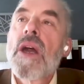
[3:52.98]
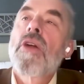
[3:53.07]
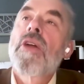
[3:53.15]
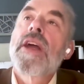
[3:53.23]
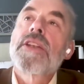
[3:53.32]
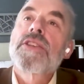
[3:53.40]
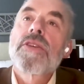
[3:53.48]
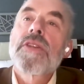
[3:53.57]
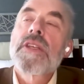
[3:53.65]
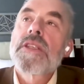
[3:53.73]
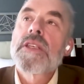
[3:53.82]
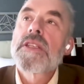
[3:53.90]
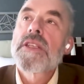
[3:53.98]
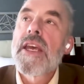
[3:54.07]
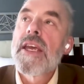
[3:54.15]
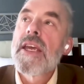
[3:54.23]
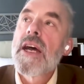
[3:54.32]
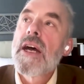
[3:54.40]
all right, so this is
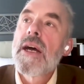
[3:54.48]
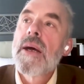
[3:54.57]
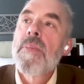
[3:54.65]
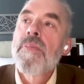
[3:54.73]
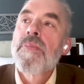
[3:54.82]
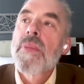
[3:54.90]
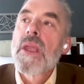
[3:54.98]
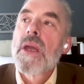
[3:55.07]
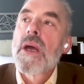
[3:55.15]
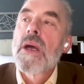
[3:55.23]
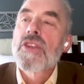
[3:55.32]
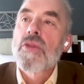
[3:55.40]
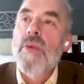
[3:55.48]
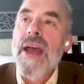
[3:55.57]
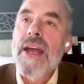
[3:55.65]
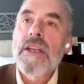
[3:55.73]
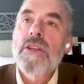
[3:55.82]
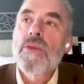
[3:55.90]
a
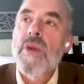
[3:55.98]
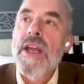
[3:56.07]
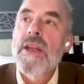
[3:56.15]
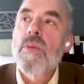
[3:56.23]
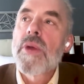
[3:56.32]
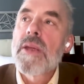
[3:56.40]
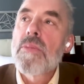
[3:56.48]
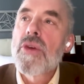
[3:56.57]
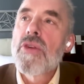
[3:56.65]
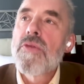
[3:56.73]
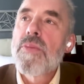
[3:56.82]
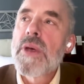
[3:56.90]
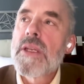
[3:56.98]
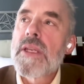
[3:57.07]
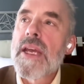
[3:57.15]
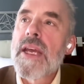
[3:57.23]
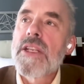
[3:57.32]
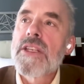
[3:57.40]
radical right-wing
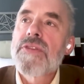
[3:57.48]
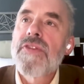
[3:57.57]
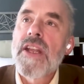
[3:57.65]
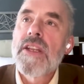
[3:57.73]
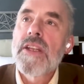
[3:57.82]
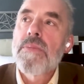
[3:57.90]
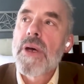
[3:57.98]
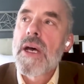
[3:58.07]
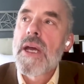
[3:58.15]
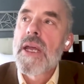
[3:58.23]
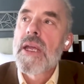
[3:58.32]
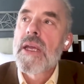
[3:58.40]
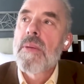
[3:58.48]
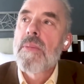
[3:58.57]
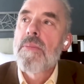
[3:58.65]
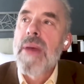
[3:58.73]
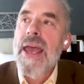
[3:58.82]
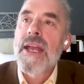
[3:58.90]
movement, and it's funded by
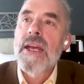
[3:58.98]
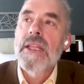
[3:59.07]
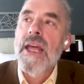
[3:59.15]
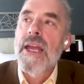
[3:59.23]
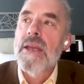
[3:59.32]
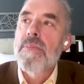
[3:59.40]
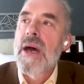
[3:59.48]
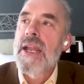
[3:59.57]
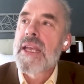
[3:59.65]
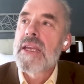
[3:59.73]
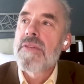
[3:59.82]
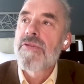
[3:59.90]
MAGA-like money